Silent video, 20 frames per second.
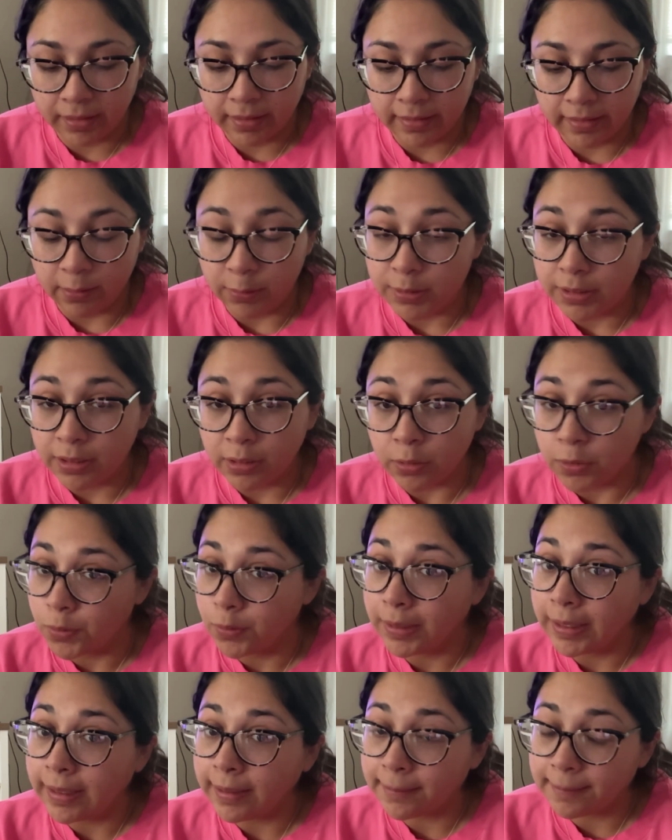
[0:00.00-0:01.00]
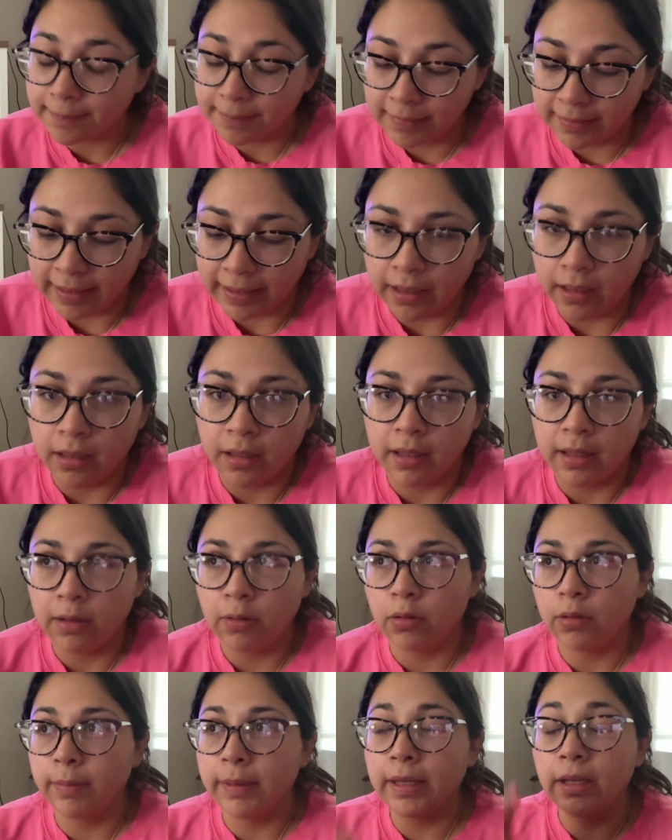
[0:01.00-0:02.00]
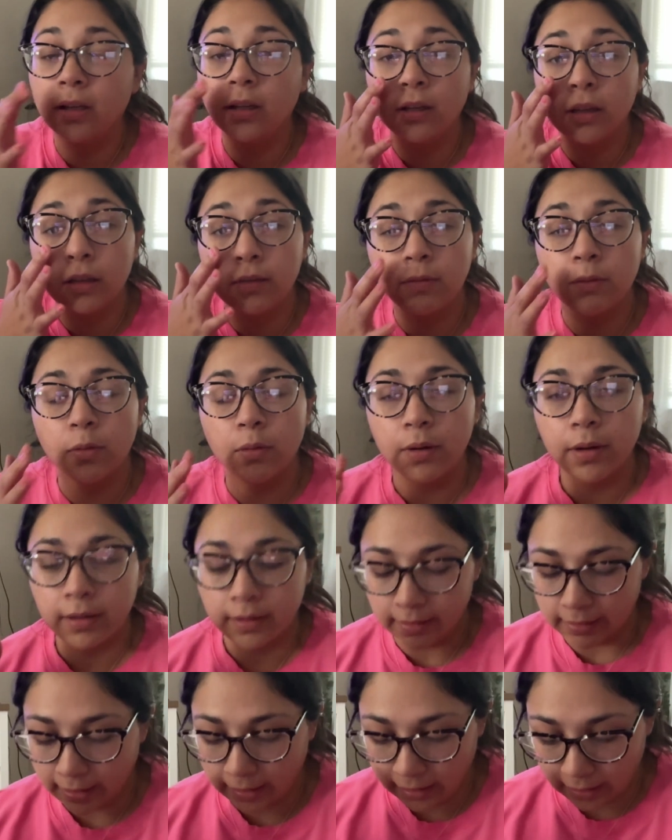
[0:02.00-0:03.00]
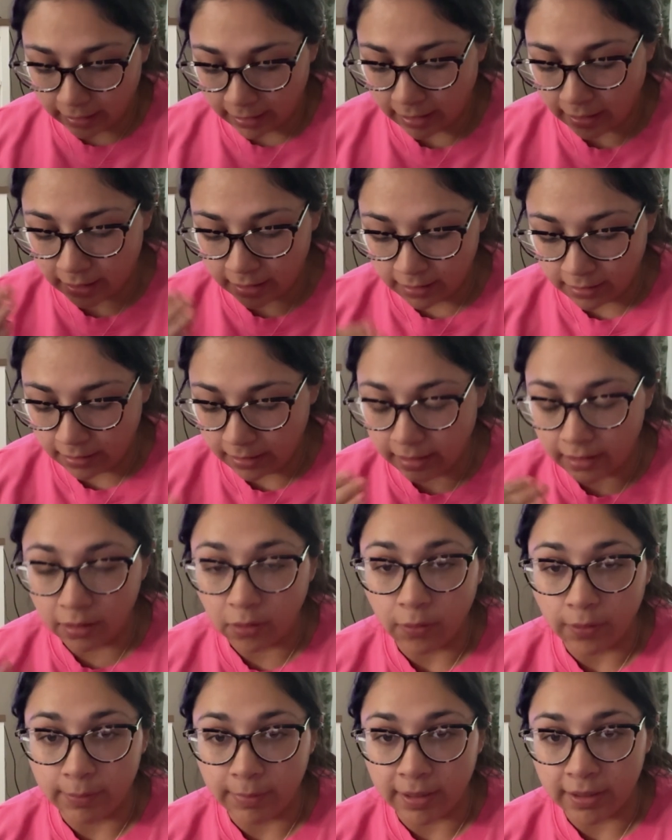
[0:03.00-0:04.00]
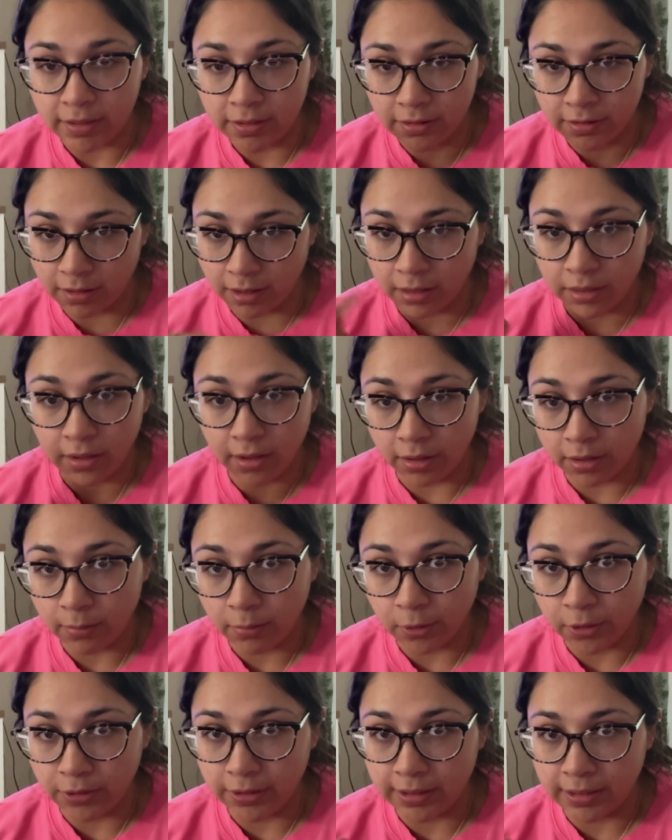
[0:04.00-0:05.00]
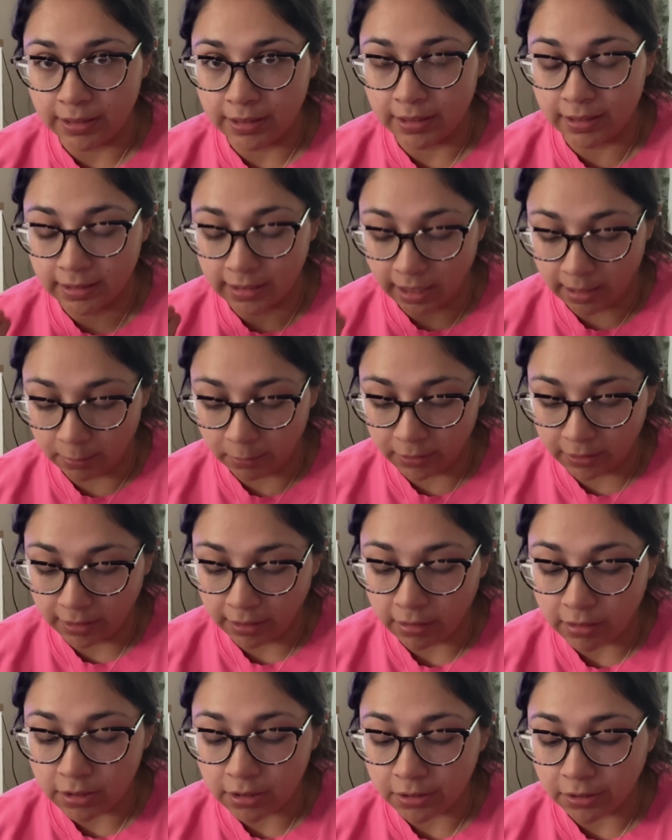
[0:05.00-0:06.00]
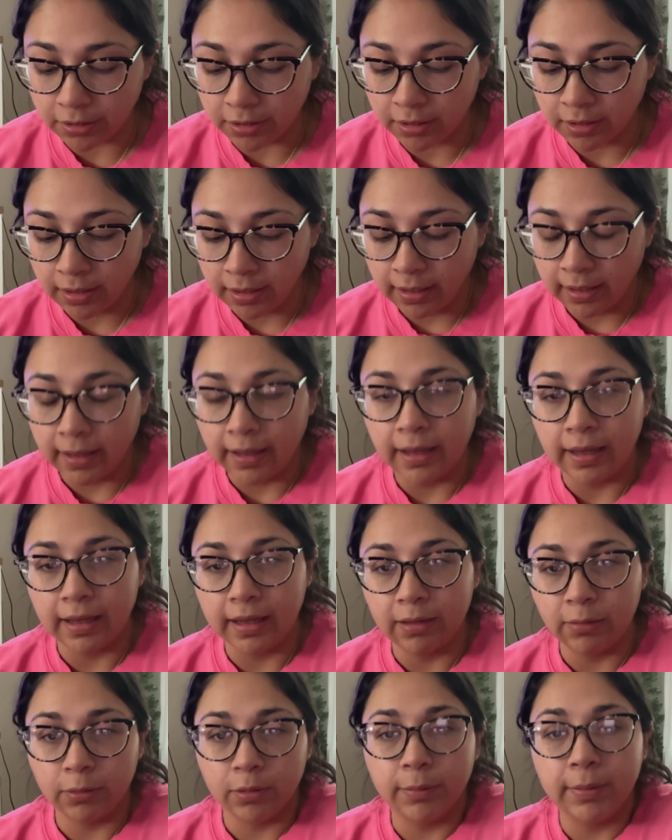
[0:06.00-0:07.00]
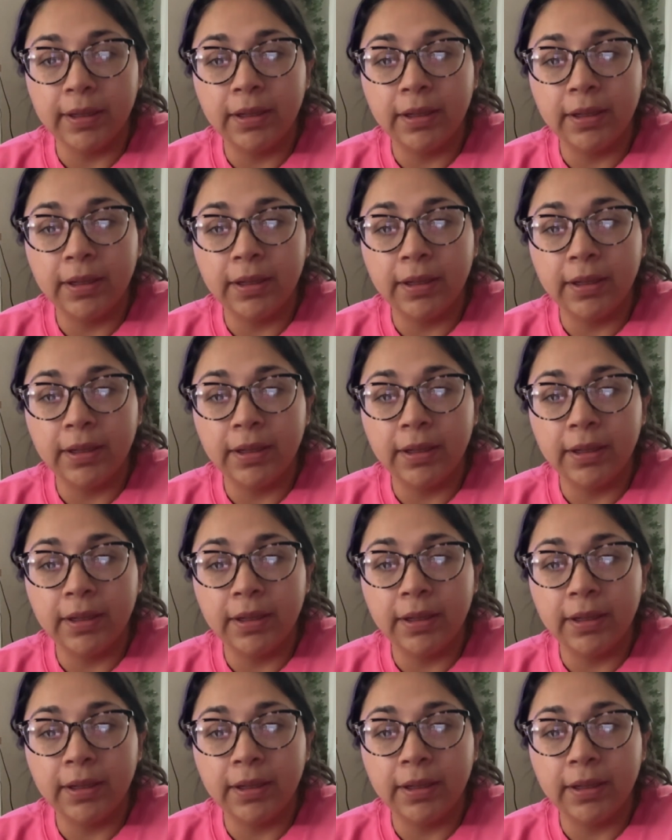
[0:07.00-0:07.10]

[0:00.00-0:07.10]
that was a little too late. Like, it would be good for, like, and going back to the other point you had said, time with counselor. It would be